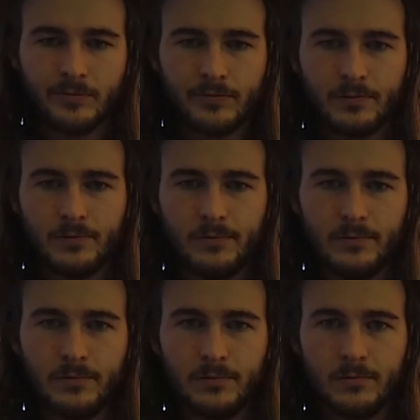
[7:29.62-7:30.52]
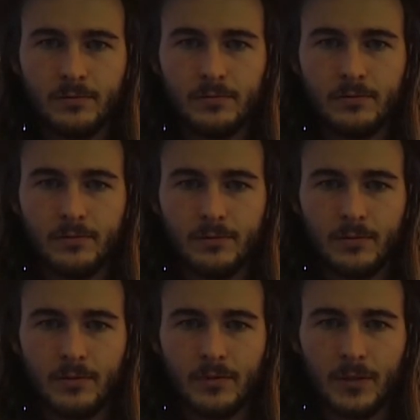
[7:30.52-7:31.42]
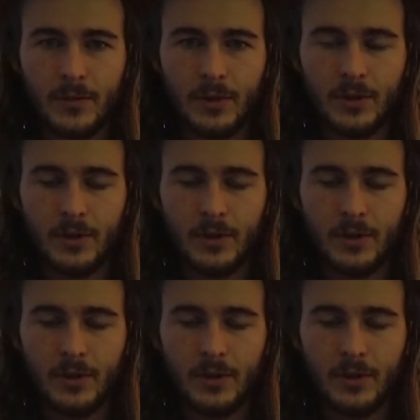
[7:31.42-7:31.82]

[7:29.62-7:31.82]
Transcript: (no one is talking)